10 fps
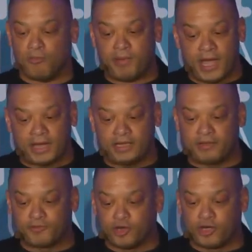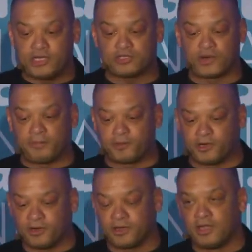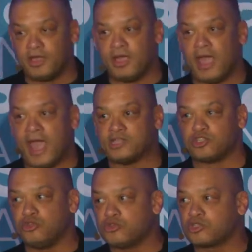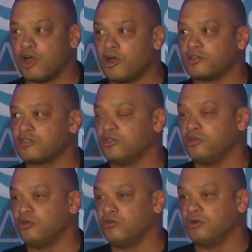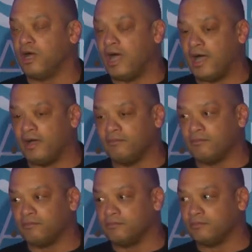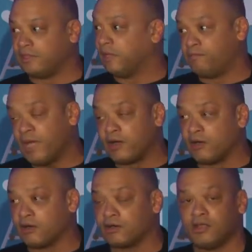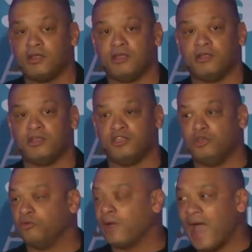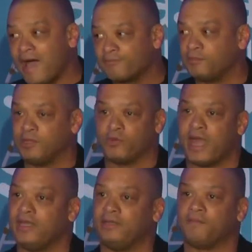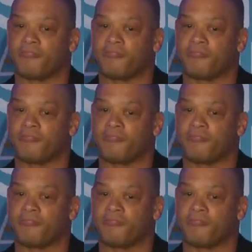But if you're a disruptor, as you start to uh, get bigger, you have to be ready.